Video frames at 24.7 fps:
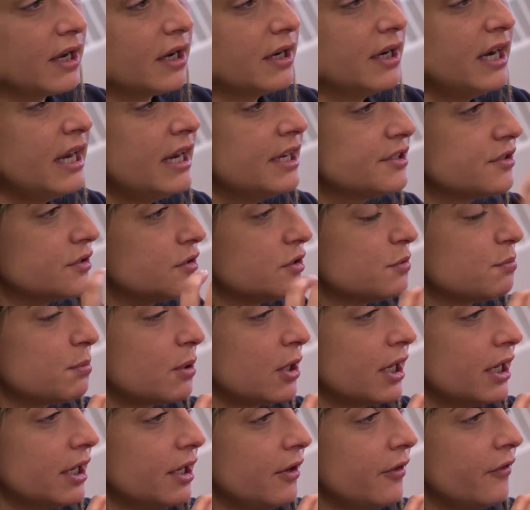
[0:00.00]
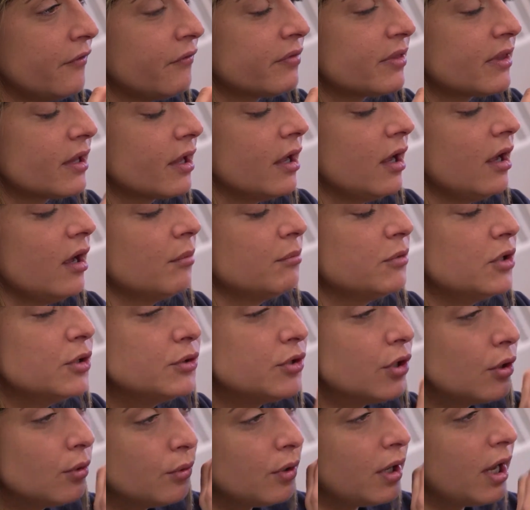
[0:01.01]
a nasal spray. You
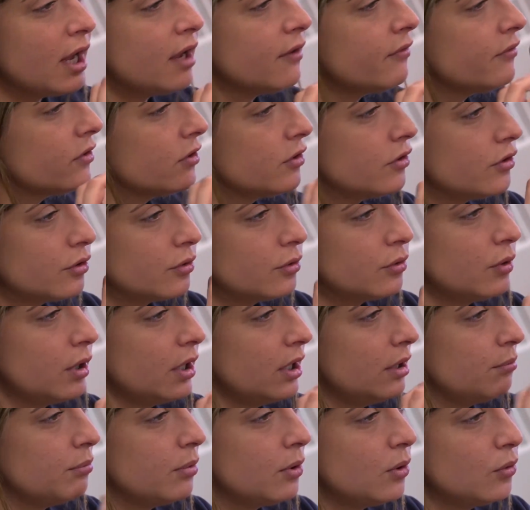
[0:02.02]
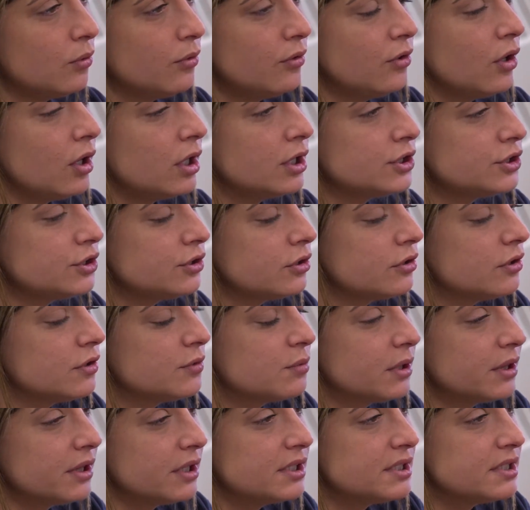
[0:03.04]
don't have to do in both nostrils
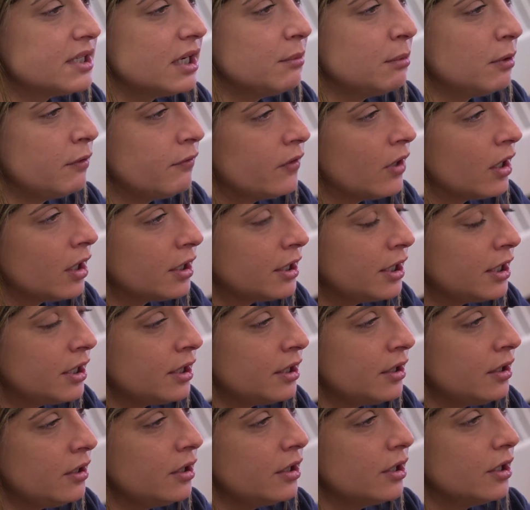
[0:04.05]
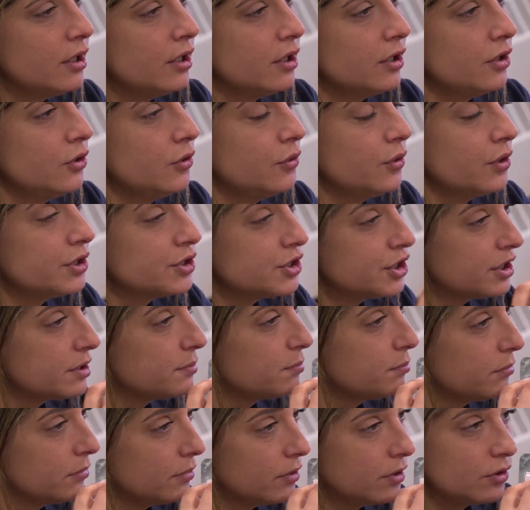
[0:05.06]
with this type of Narcan. You can
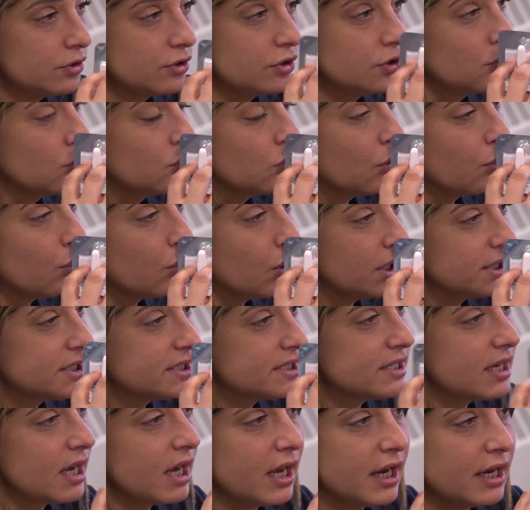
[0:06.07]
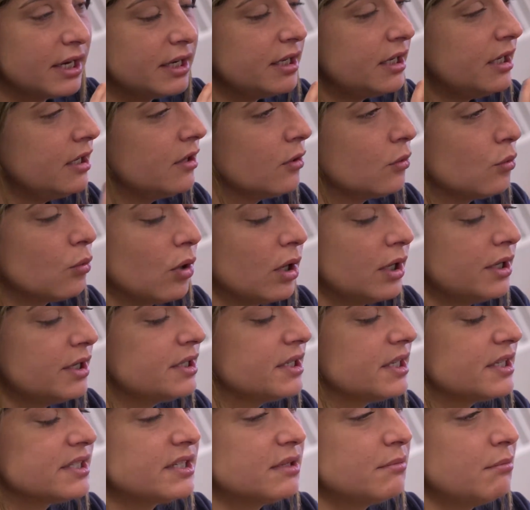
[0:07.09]
just do the one side, either one,
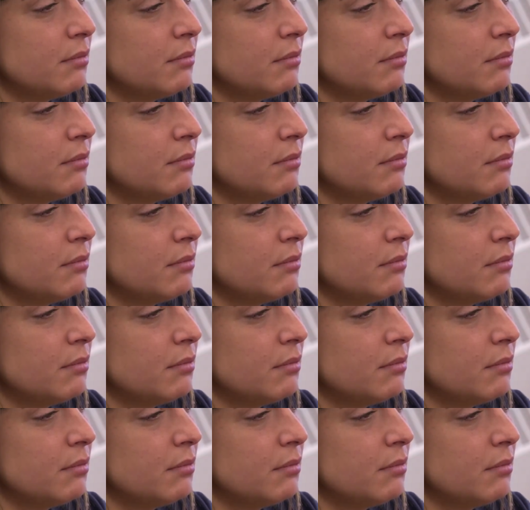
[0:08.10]
doesn't